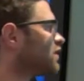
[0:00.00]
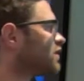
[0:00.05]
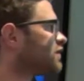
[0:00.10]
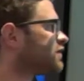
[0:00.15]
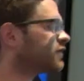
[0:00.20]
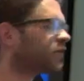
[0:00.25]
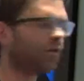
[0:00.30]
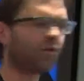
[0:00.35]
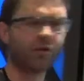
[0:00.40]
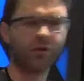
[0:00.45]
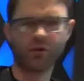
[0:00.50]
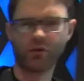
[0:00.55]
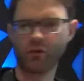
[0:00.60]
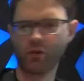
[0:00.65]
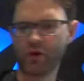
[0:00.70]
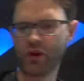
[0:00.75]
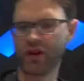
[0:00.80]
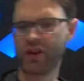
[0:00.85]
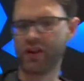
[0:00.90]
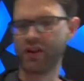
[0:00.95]
So
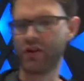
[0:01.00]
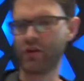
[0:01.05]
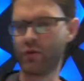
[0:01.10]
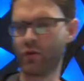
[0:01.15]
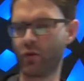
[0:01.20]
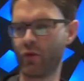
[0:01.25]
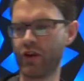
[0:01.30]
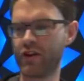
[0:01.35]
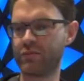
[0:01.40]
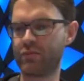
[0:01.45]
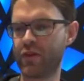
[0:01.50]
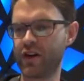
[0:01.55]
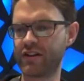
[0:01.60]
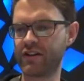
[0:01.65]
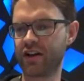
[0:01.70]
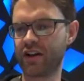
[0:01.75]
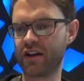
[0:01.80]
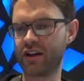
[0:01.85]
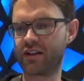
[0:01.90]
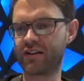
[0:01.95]
we
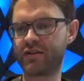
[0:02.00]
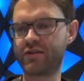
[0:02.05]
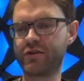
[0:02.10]
basically